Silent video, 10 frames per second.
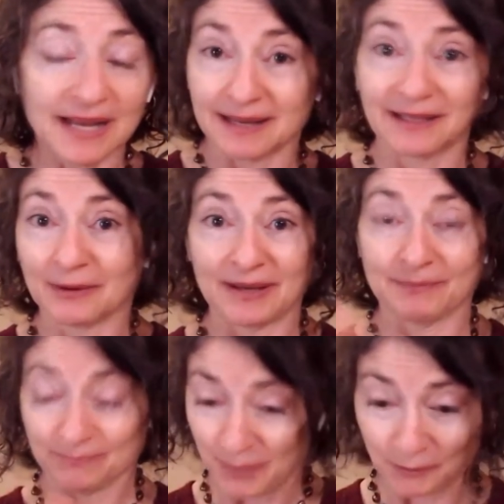at, eh, you know
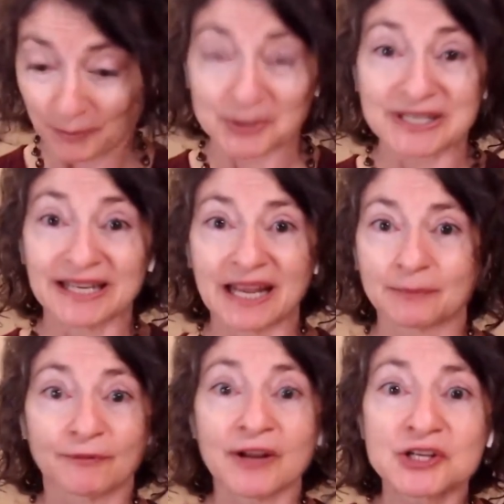both personally
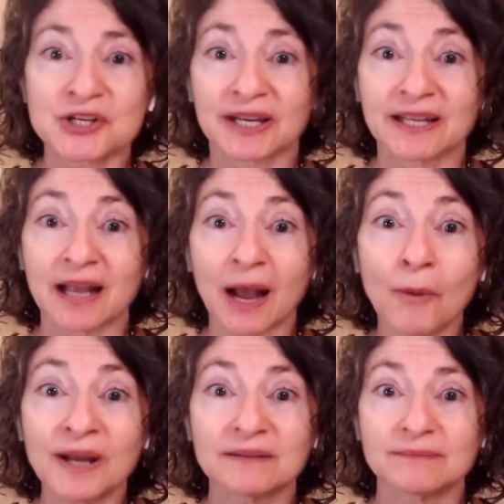and professionally i
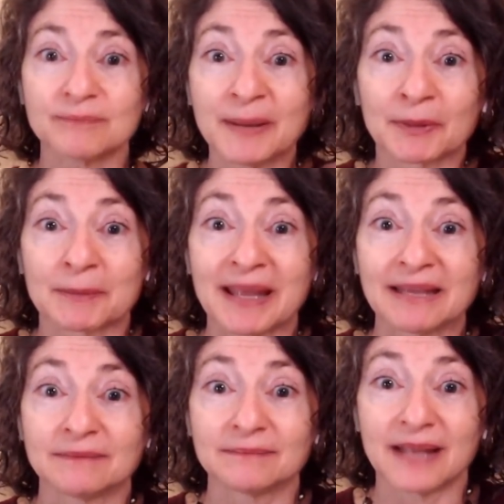want people to
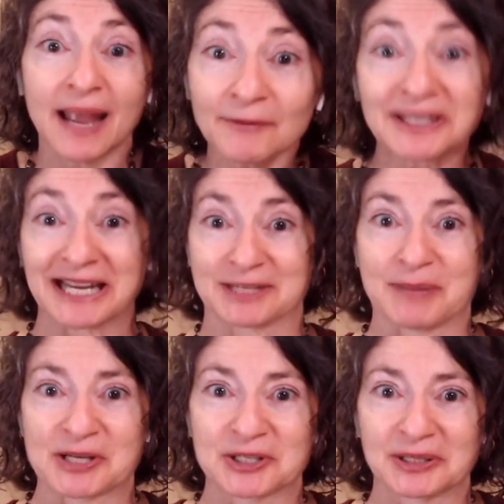make every day
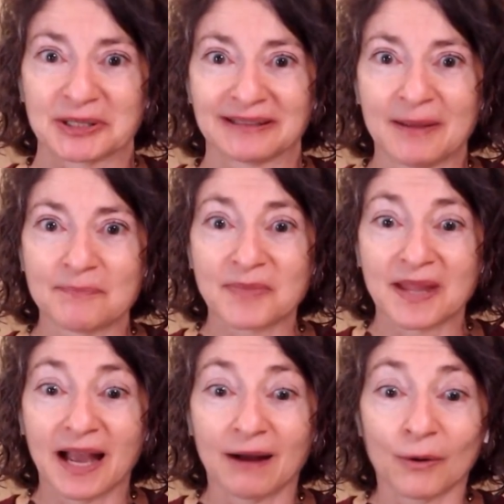special
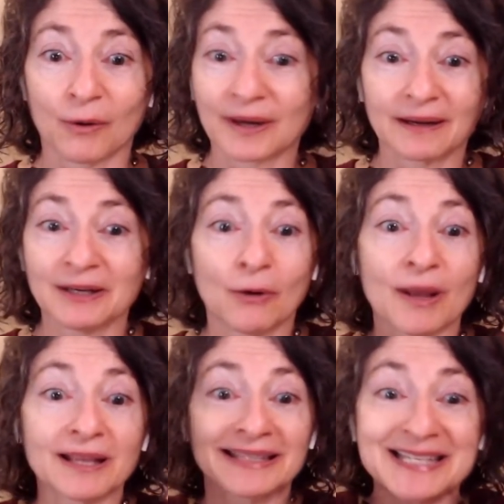uh, or you
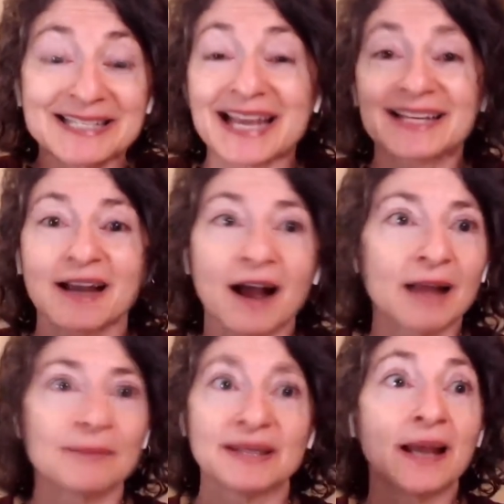know at least take
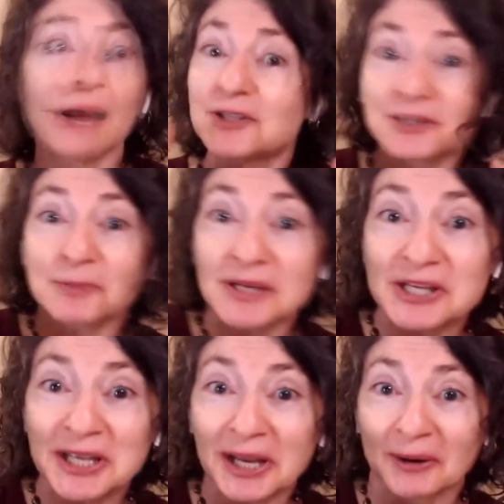time not just
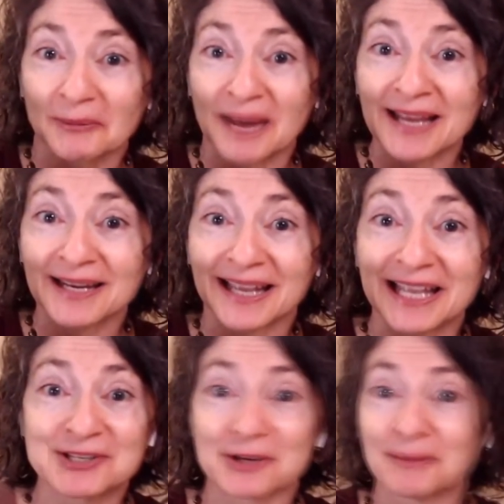once a year right
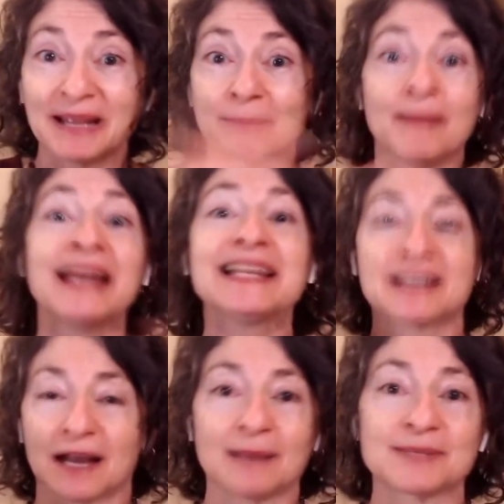like it should be
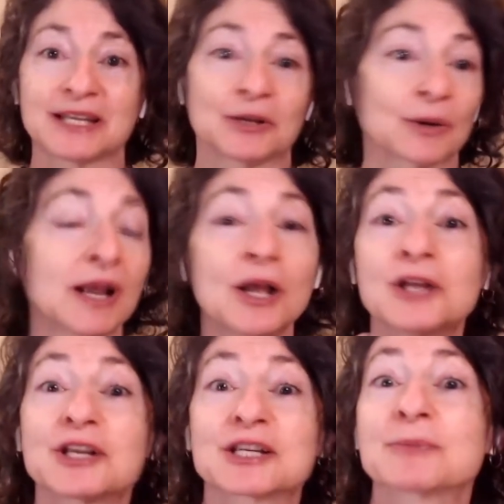many times that you're
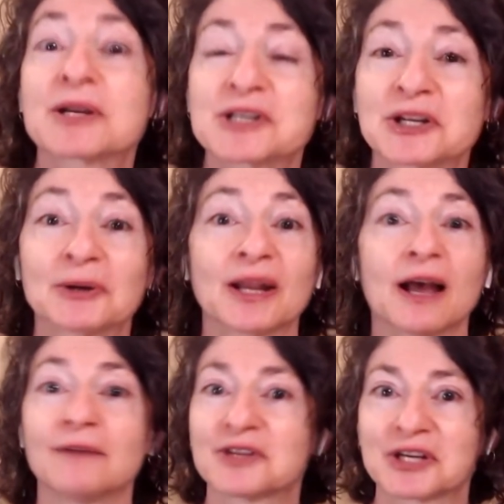expressing your
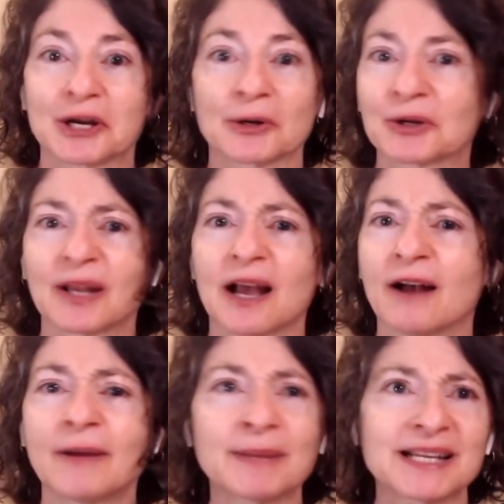love, sharing your
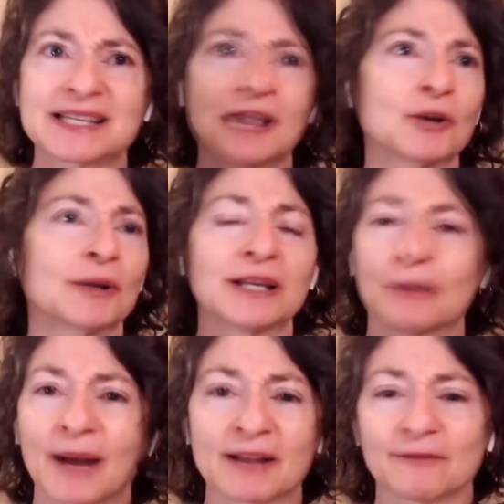love. I'm not saying you're, you
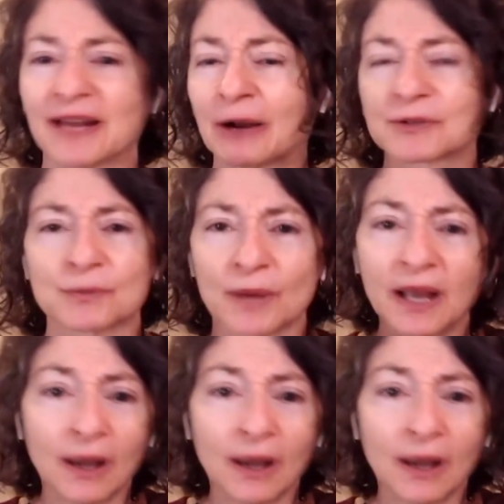know, buying flowers